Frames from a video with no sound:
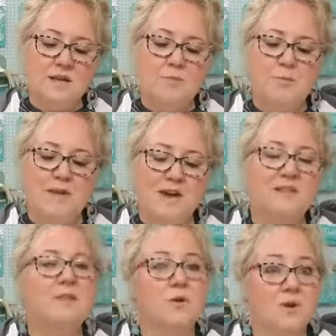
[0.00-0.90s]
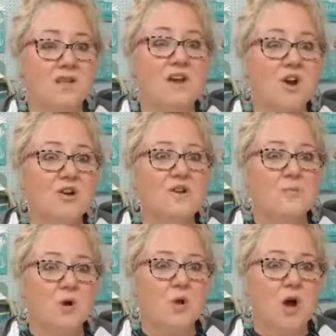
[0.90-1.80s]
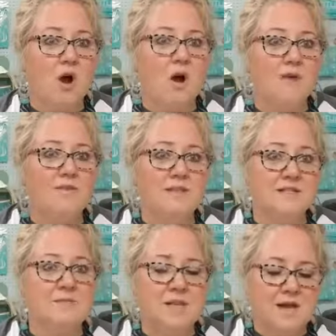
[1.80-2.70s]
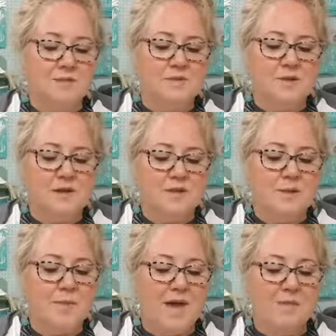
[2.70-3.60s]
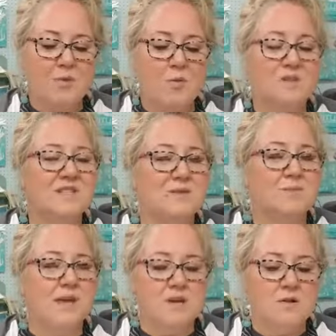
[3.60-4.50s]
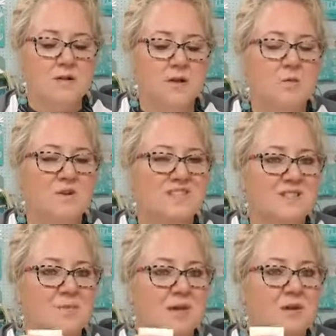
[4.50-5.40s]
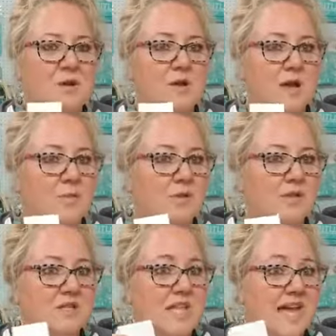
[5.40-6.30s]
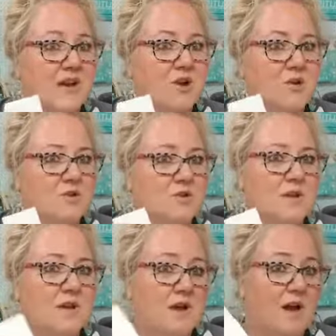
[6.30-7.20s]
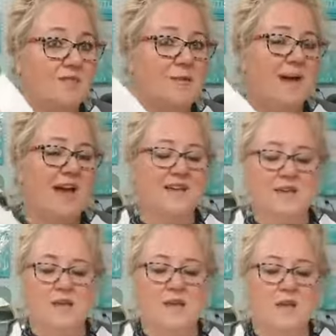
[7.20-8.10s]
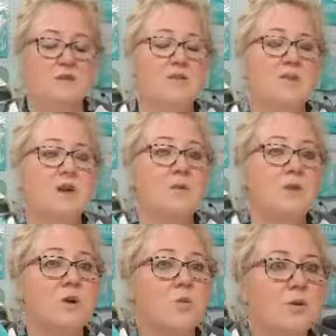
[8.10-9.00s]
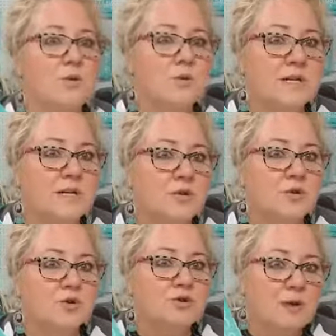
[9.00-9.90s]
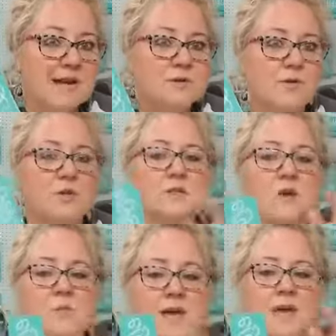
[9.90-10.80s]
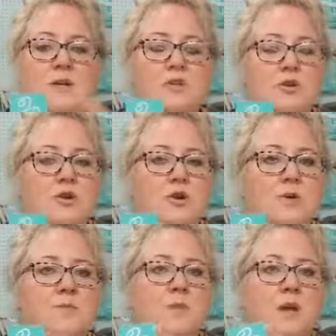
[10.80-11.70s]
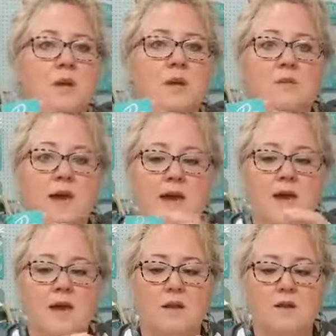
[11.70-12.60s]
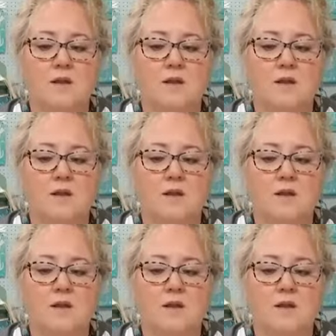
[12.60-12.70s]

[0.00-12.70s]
because they're really hard to pull off, and sometimes the paper wants to peel, and it wants to peel a couple of layers of the backing. So you don't want to ruin your transfer. So make sure that